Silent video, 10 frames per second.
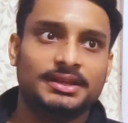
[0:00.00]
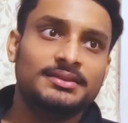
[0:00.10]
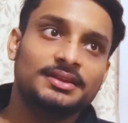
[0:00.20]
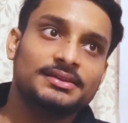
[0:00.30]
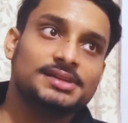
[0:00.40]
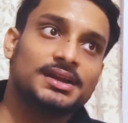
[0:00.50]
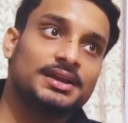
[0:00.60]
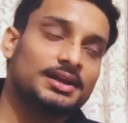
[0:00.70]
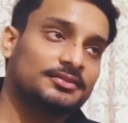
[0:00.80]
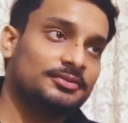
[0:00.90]
then they
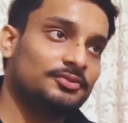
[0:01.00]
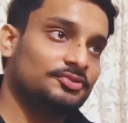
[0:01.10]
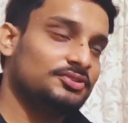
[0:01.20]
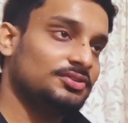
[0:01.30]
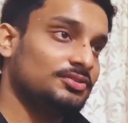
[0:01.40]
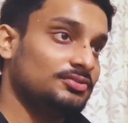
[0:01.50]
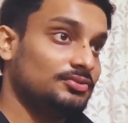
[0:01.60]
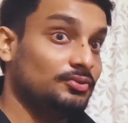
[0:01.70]
started asking question on